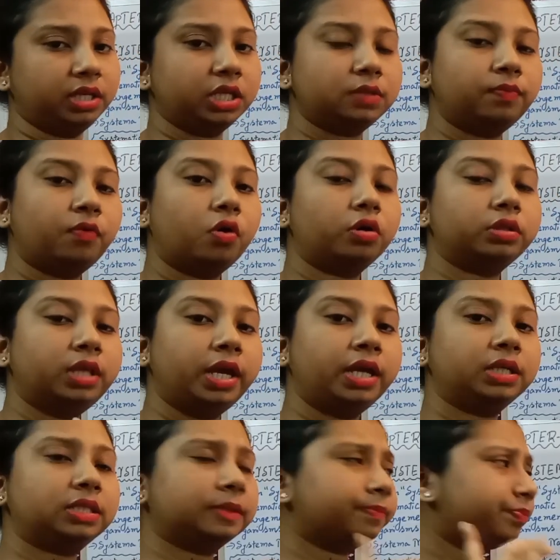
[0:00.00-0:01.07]
These four
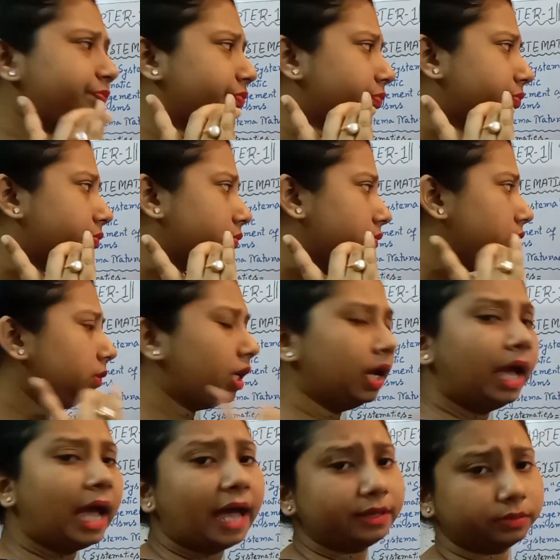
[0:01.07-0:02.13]
things
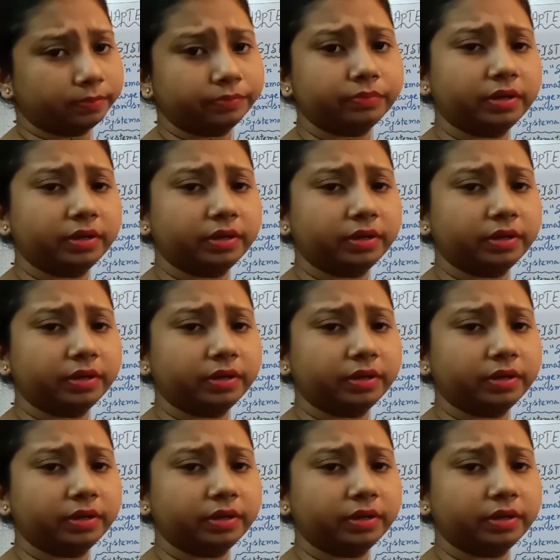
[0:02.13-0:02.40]
have